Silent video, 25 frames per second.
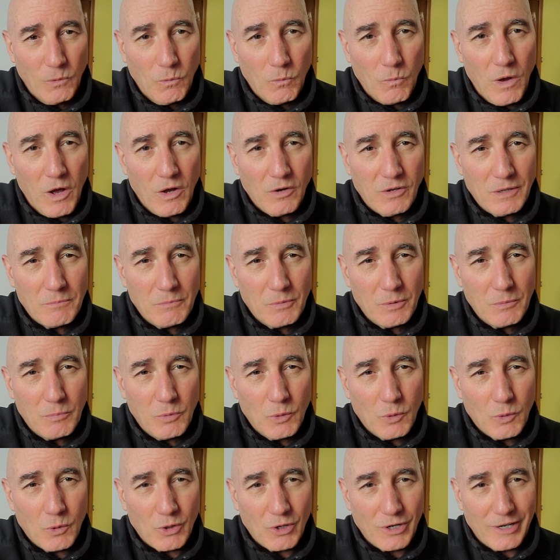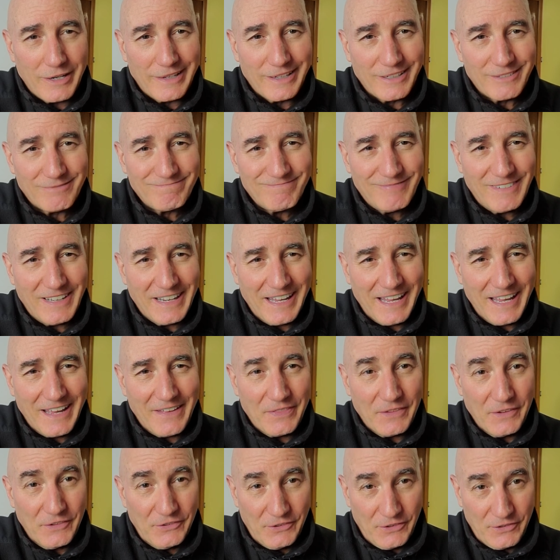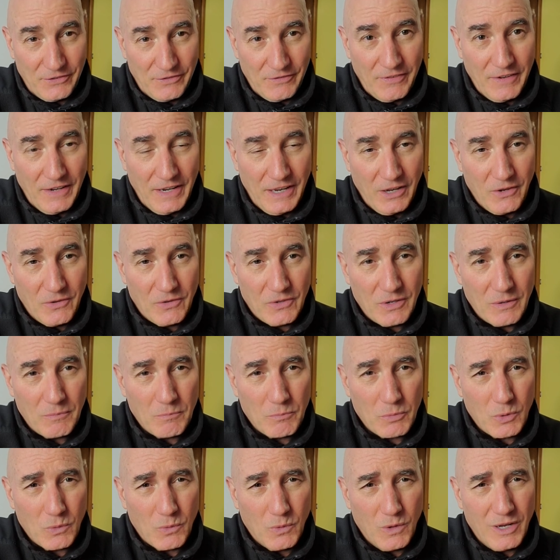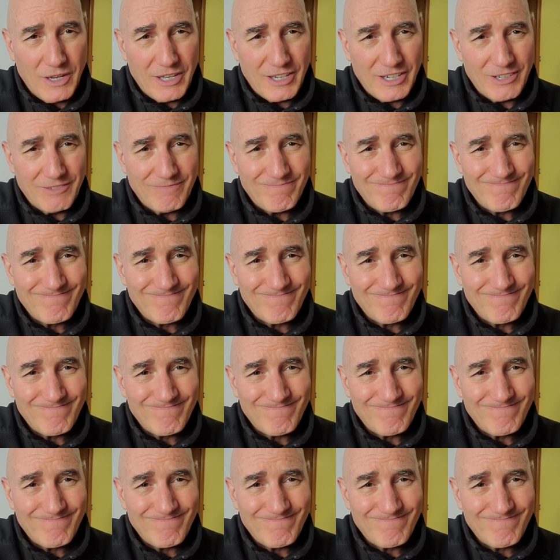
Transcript: Welcome aboard. Again, this is video number one